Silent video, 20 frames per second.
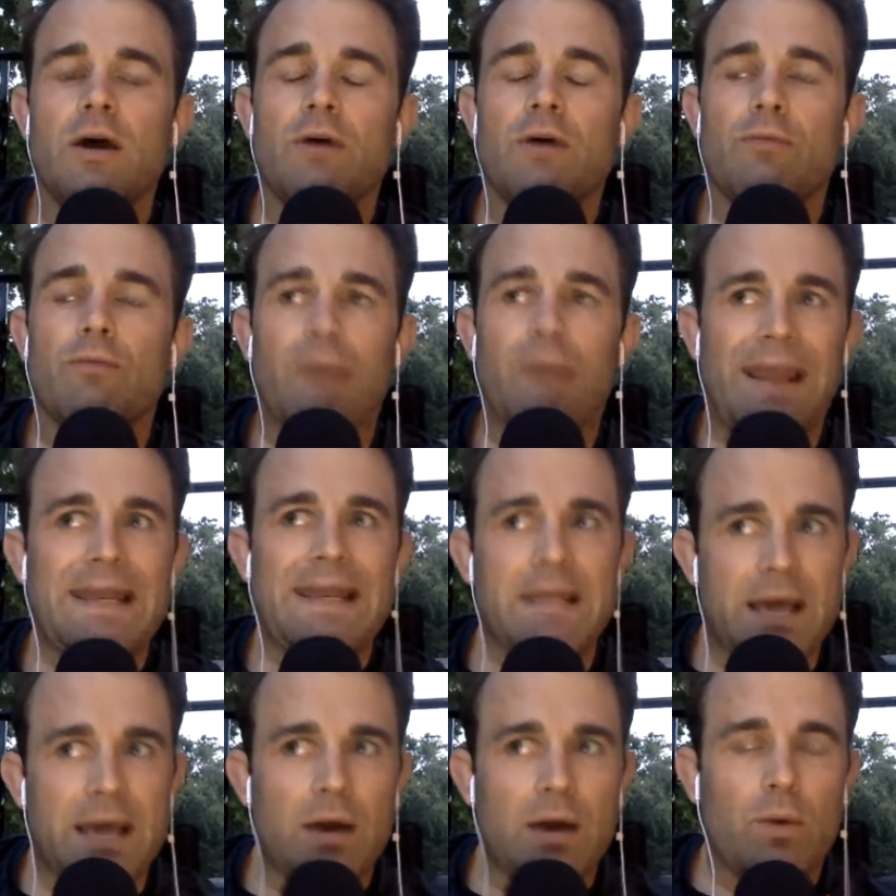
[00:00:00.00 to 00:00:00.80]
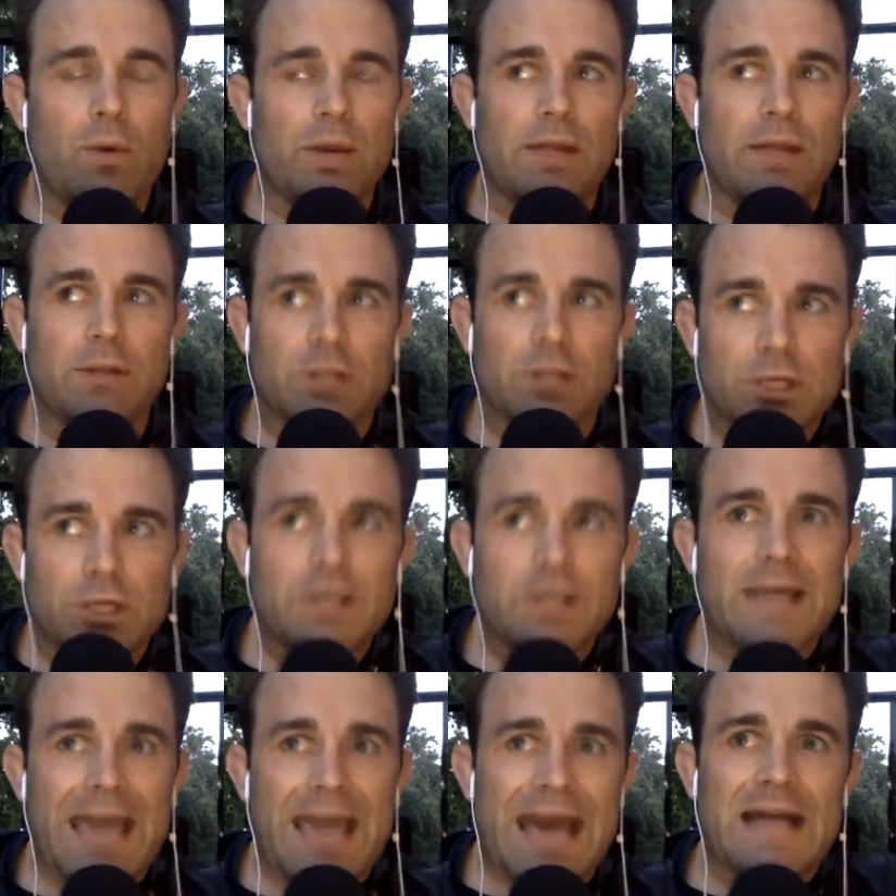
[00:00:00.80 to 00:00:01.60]
right now, when I look
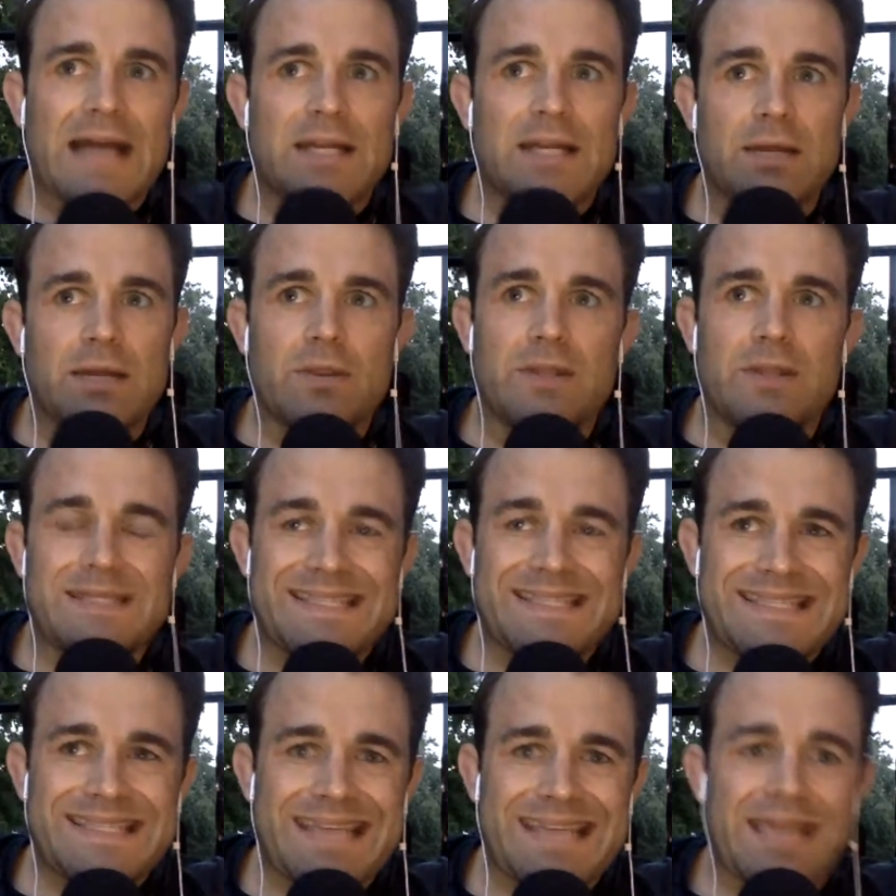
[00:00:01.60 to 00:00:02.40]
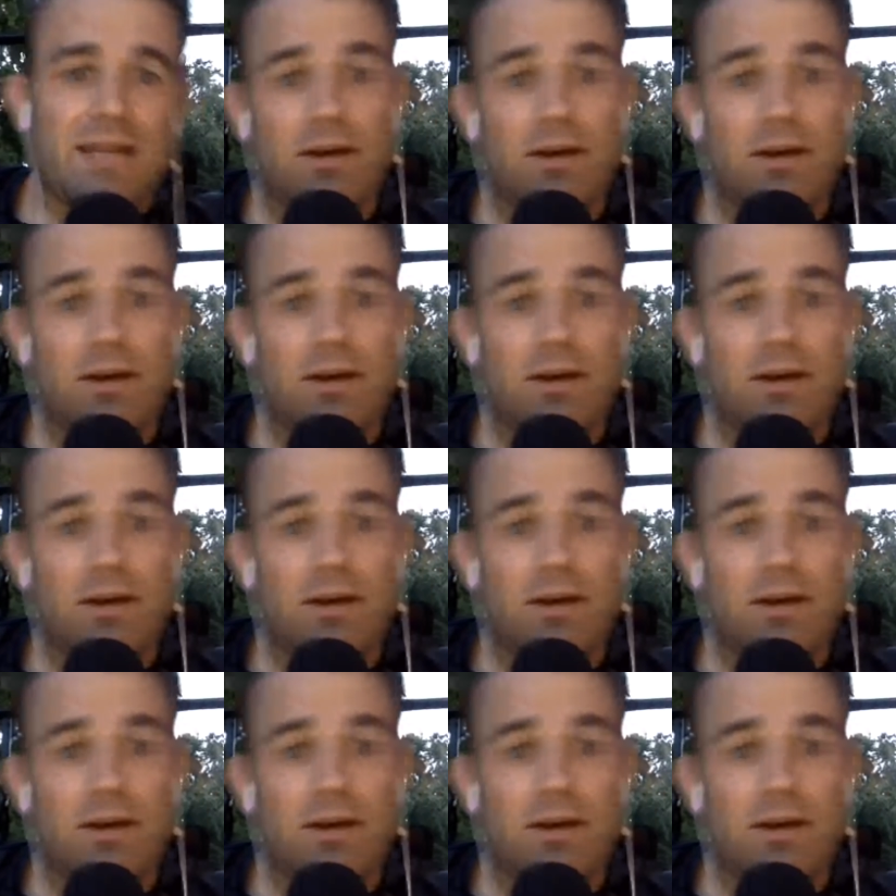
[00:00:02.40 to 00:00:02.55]
at the state